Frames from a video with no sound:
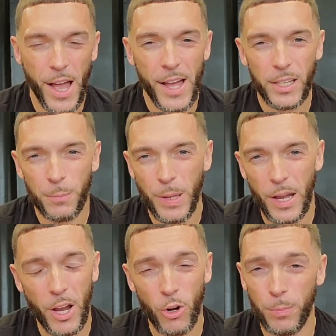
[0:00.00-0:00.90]
I get
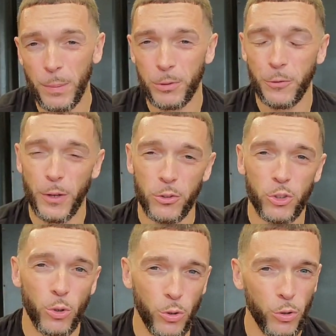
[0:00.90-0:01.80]
I hurt people's
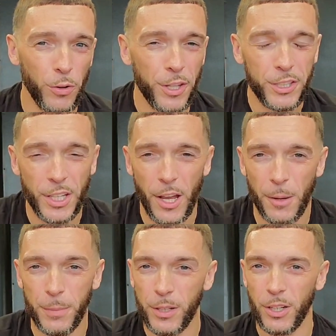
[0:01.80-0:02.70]
feelings all the
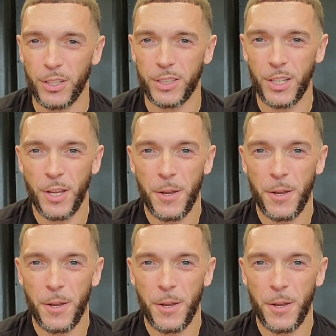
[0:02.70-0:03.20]
time because